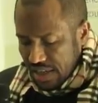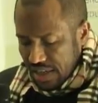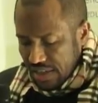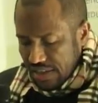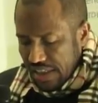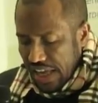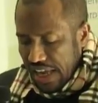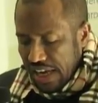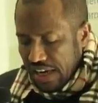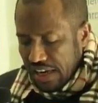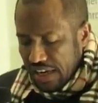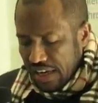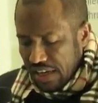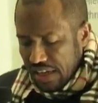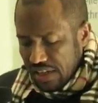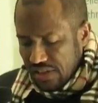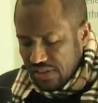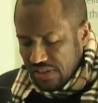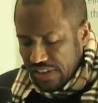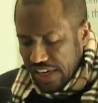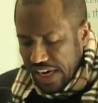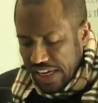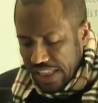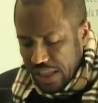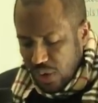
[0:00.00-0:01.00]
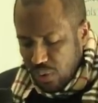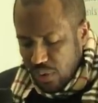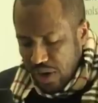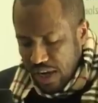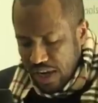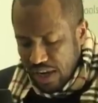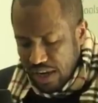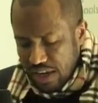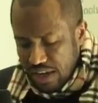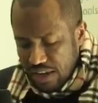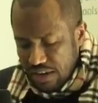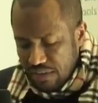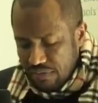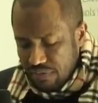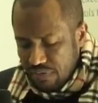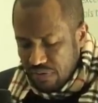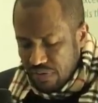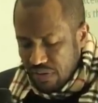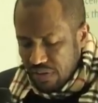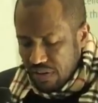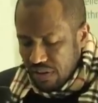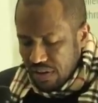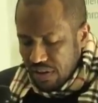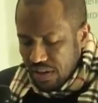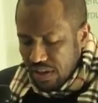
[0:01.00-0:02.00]
Then straight away,
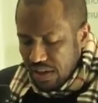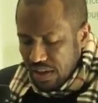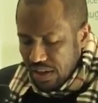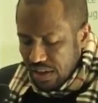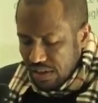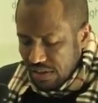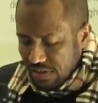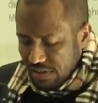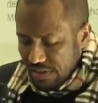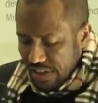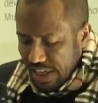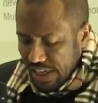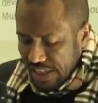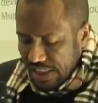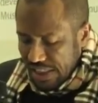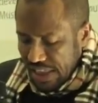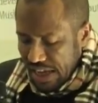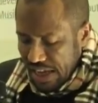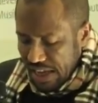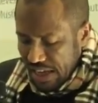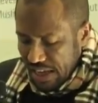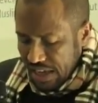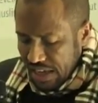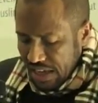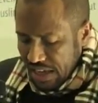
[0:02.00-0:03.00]
Sayyidina